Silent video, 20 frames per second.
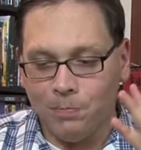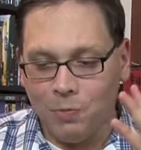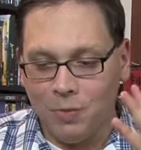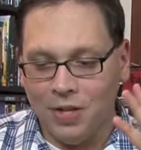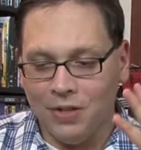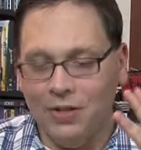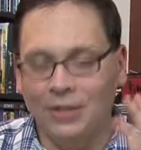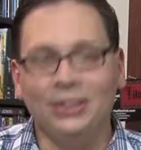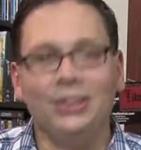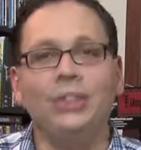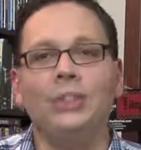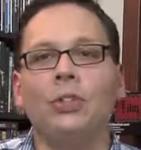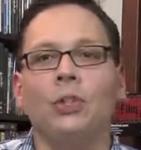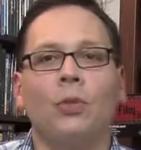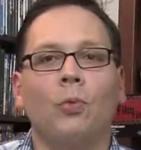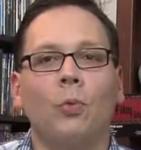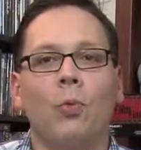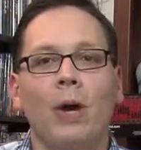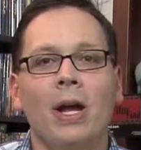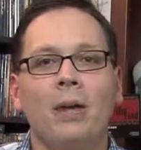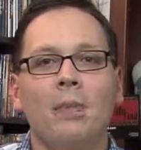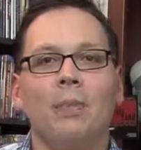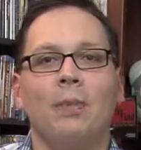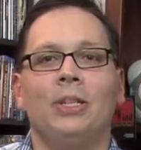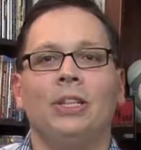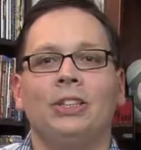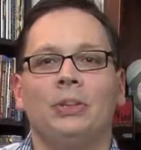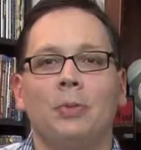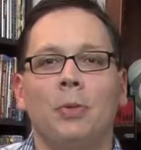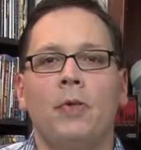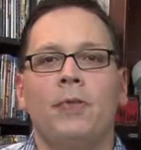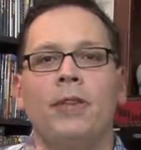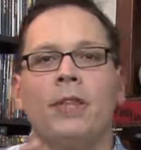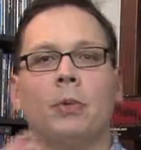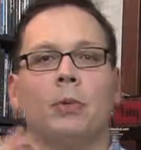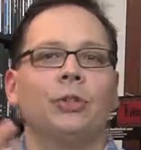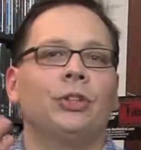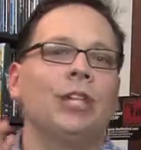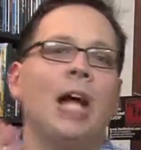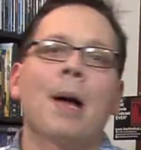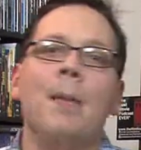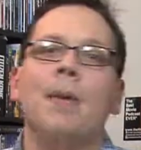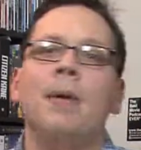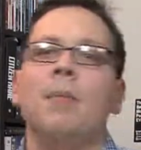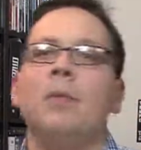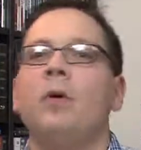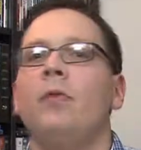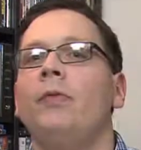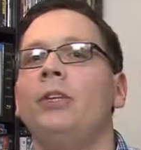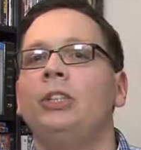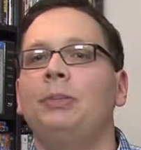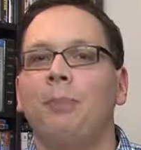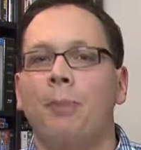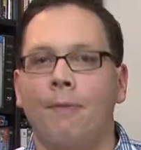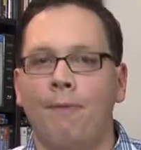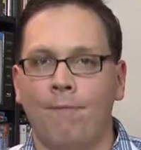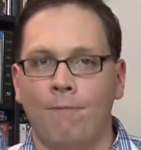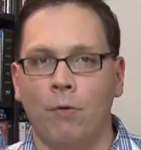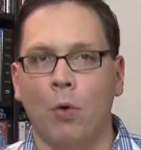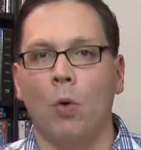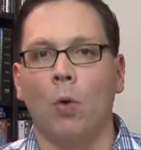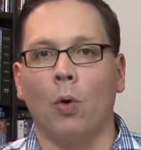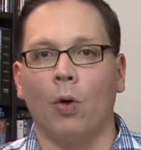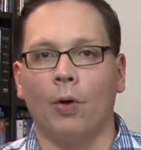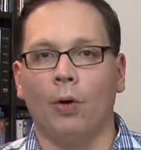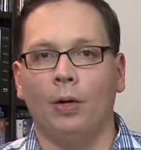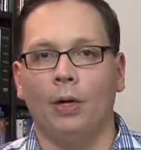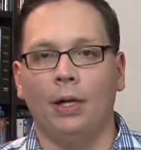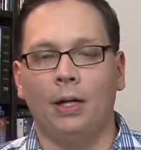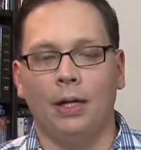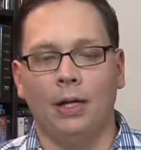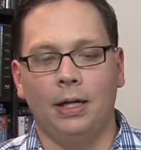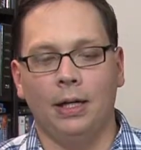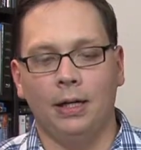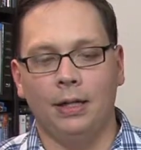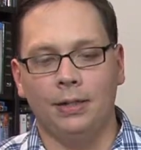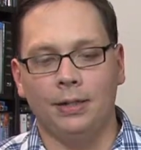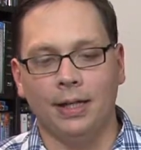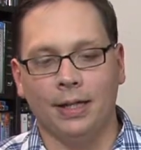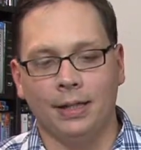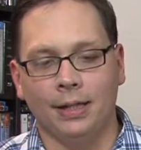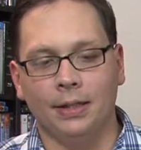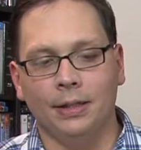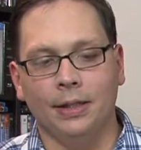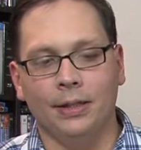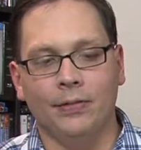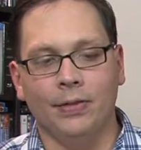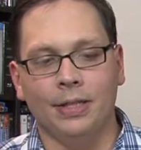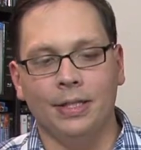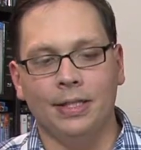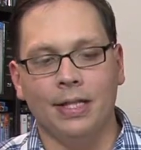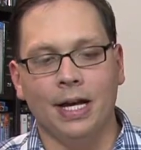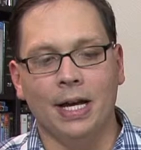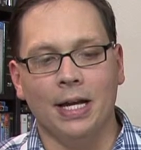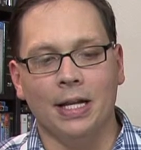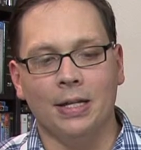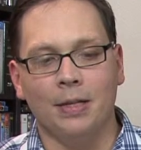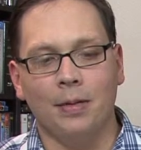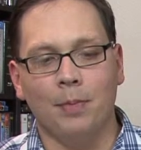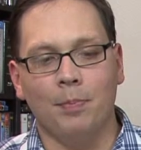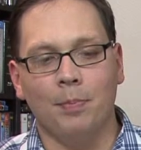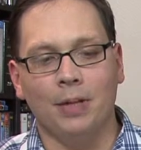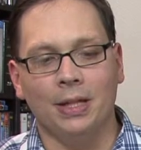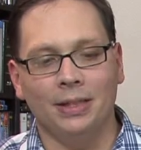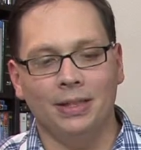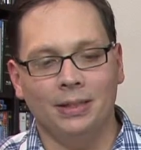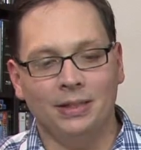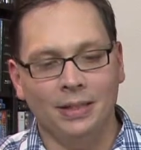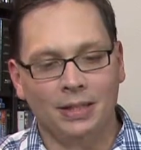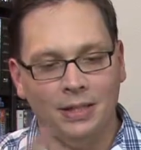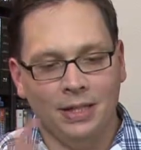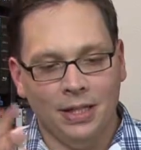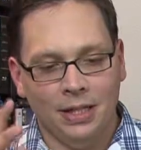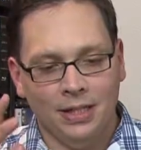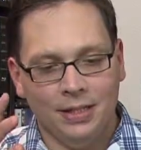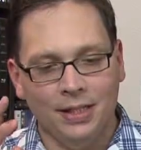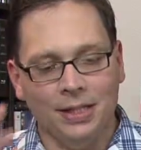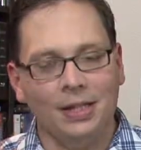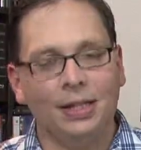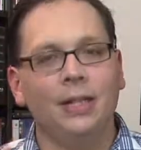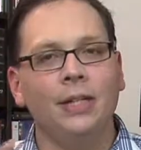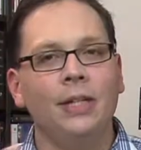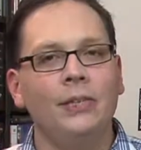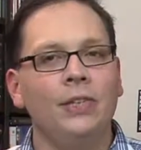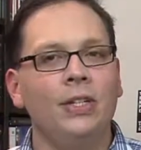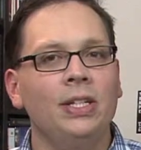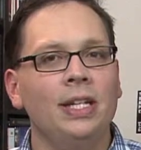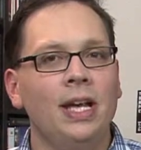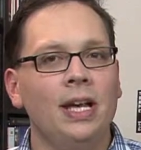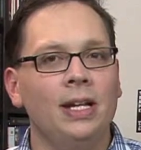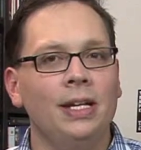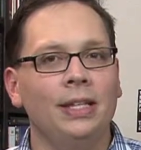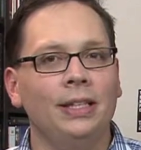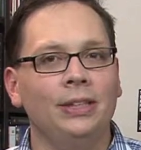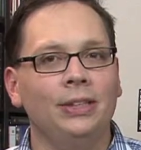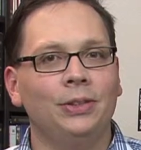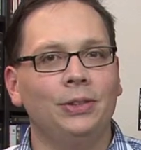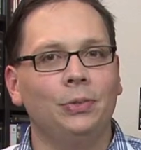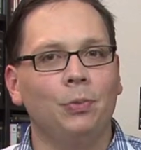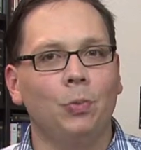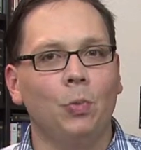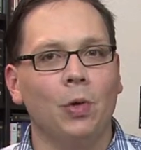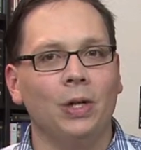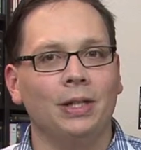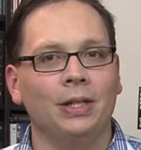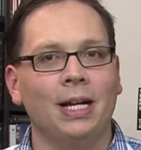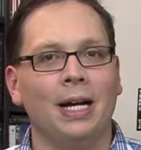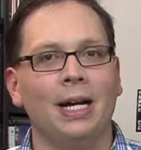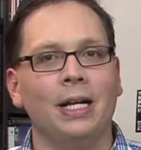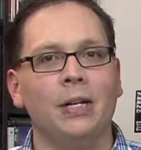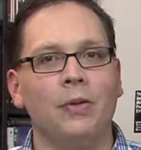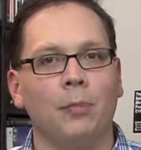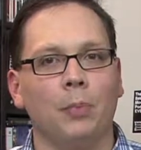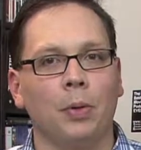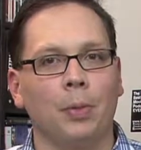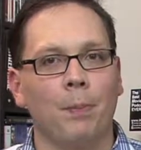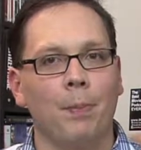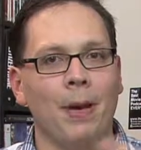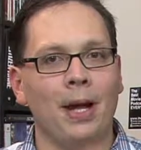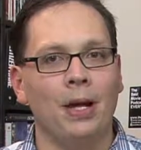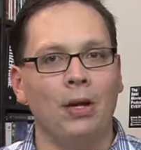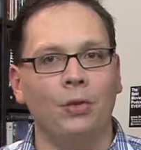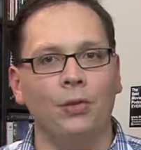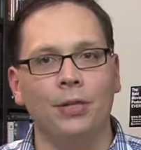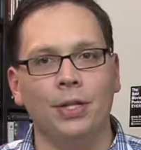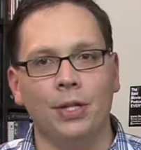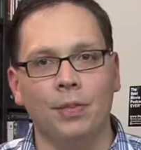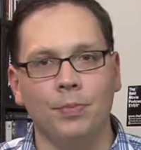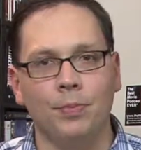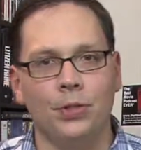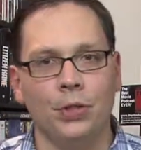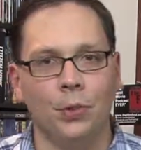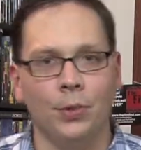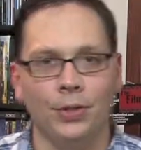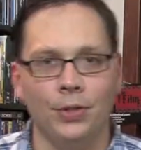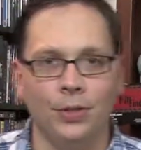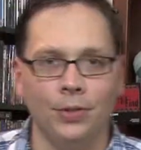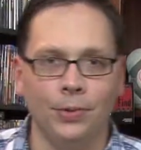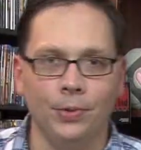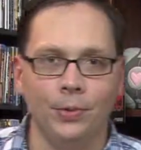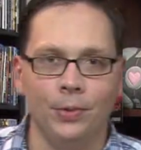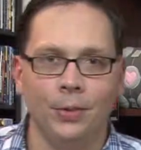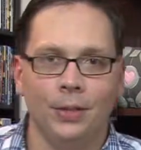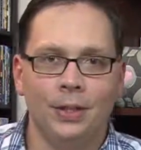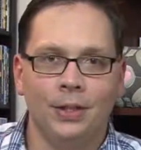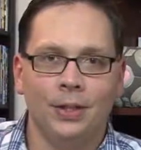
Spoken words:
This is a great... This movie, there were zombie movies before Night of the Living Dead, but Night of the Living Dead is what kind of propelled them to a new